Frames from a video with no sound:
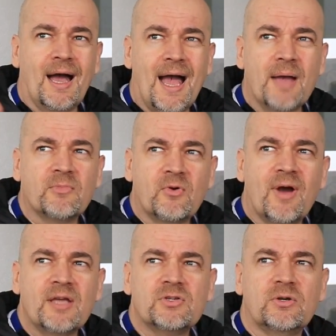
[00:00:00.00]
I'm
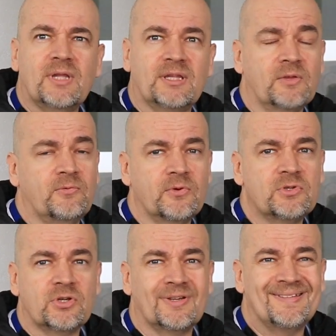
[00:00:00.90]
quite sure that in
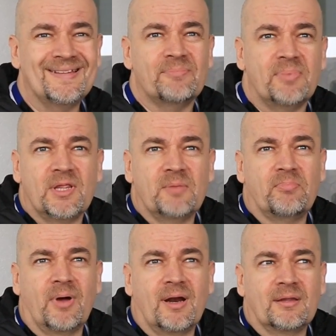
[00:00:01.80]
future 3D printed
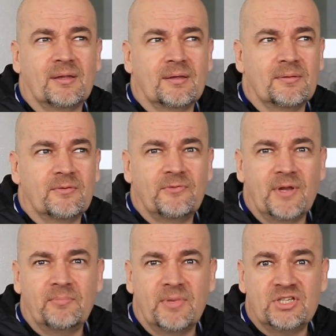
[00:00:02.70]
part uh,
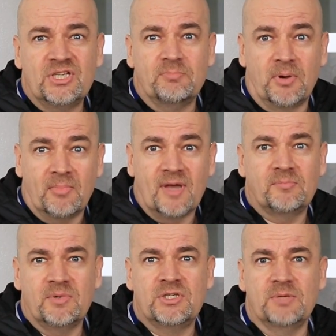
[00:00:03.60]
will be cheaper,
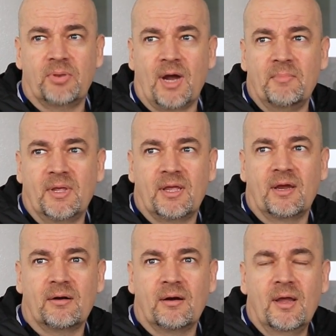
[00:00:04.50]
must be cheaper. I mean
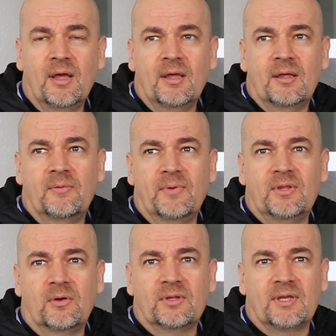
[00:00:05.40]
here we
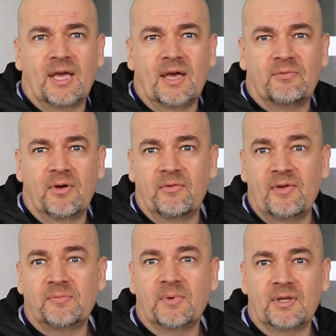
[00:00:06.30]
don't have uh,
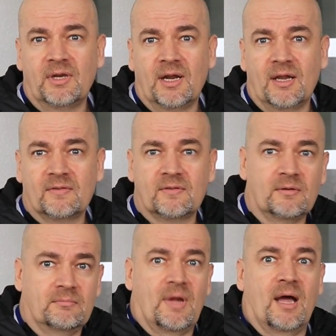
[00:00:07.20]
waste materials
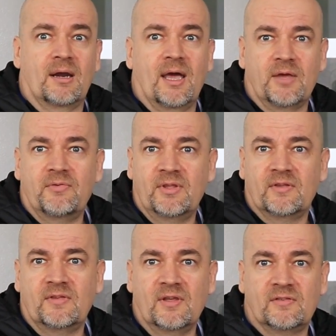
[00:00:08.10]
uh, unlike with the
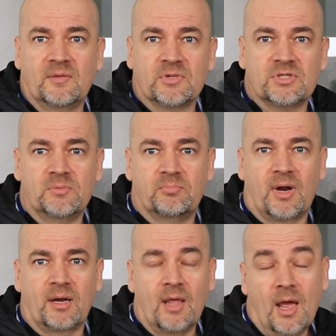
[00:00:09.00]
CNC machine
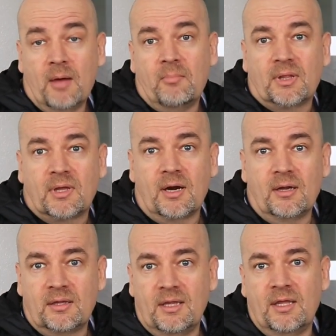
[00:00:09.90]
part, but
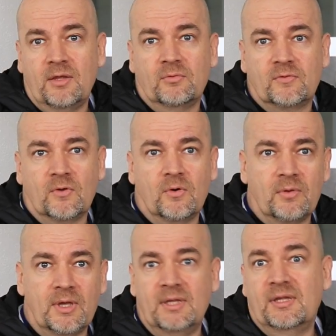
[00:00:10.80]
currently you saw
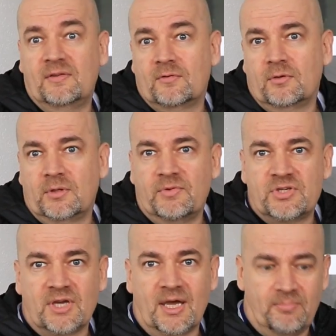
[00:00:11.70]
in this order
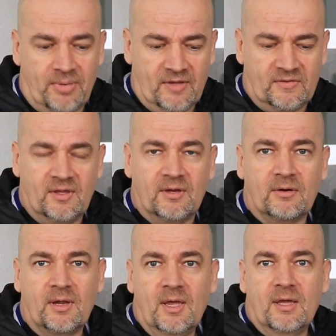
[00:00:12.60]
which I place
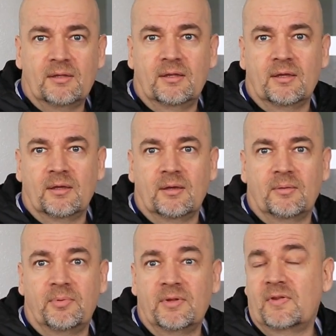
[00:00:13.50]
here,
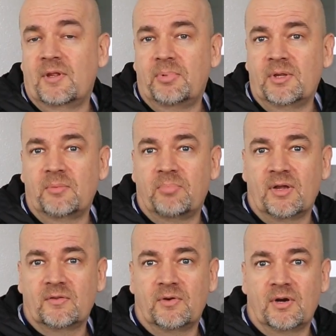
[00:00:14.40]
the 3D printed
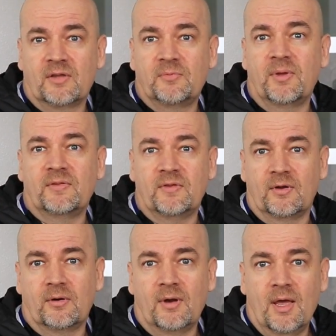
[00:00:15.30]
parts were
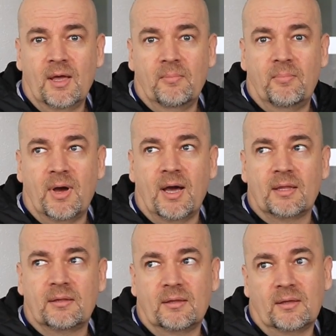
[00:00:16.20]
expensive,
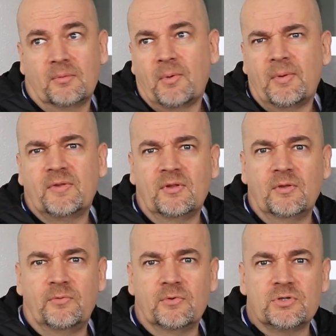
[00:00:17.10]
but uh, we will see in
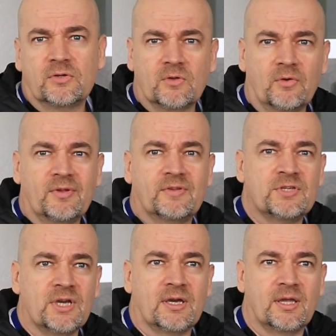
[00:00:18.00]
the future, so always
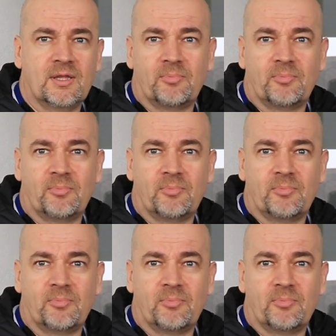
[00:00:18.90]
check